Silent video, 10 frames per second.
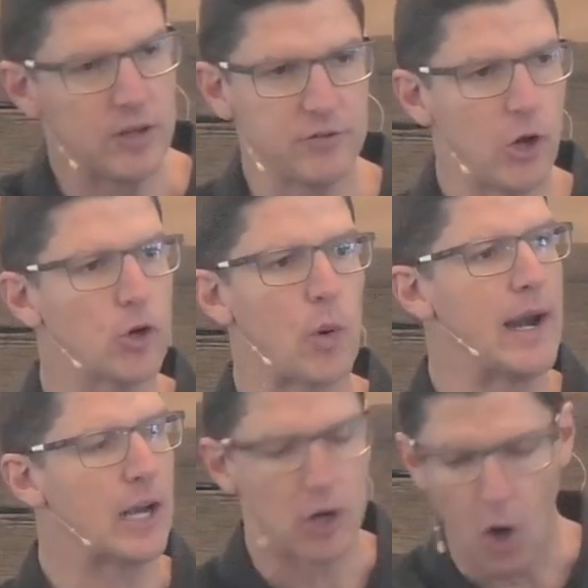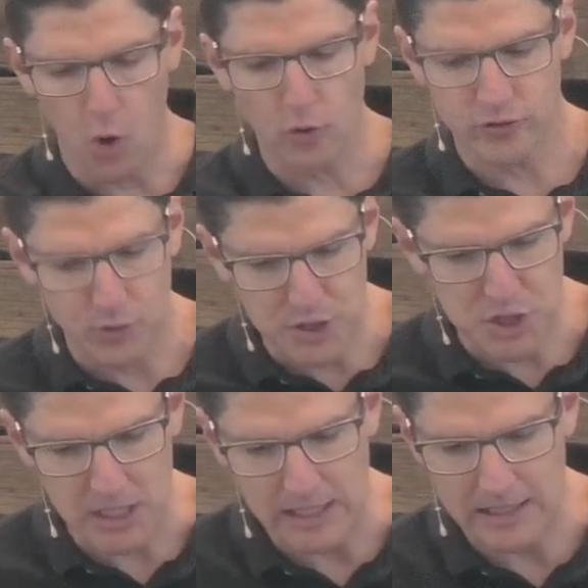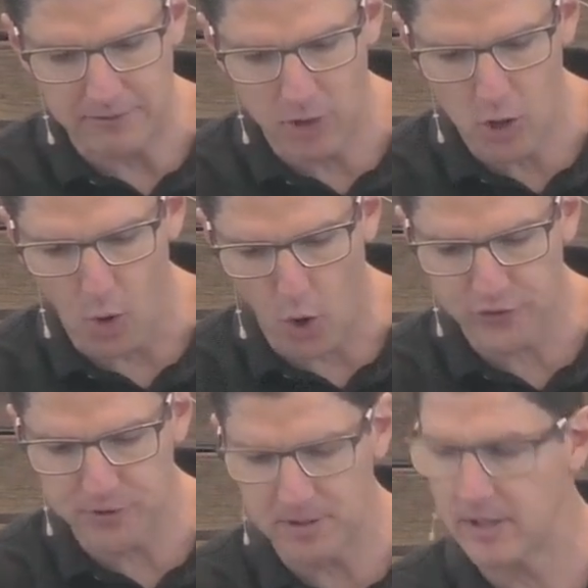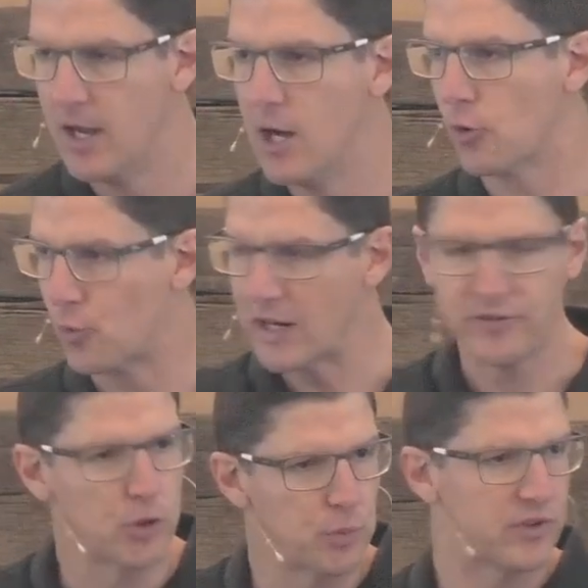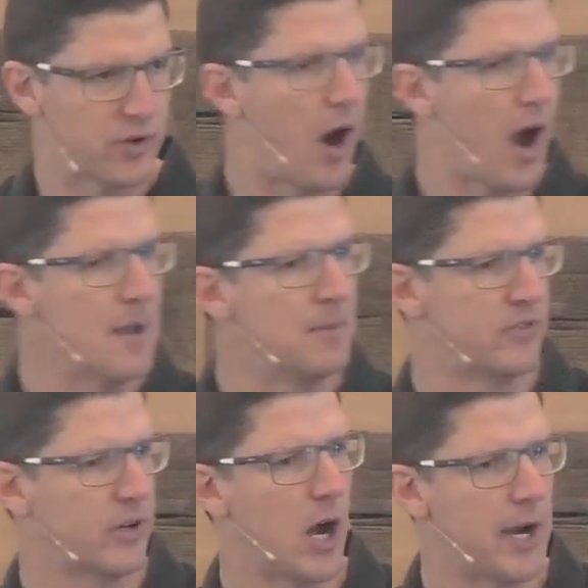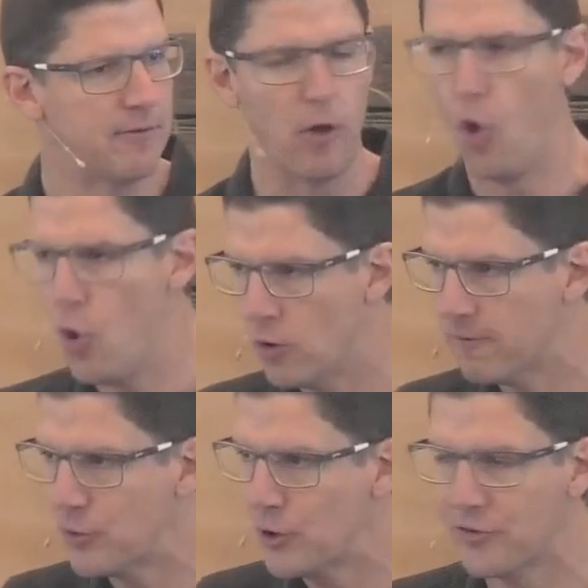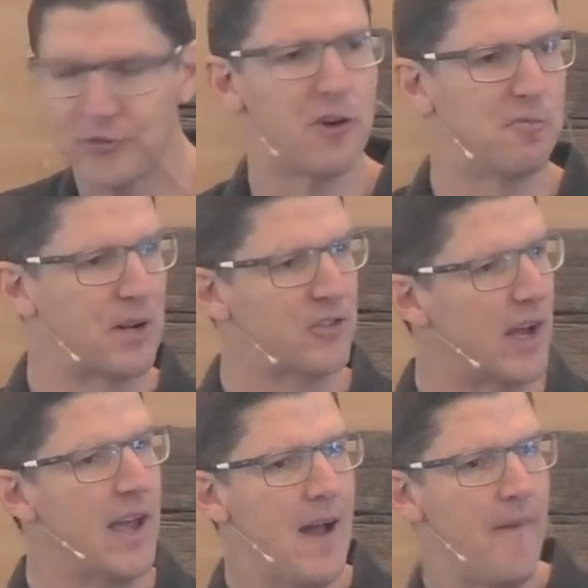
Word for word: There's no greater goal to achieve, no ultimate rest or retirement to kind of earn for yourself because I,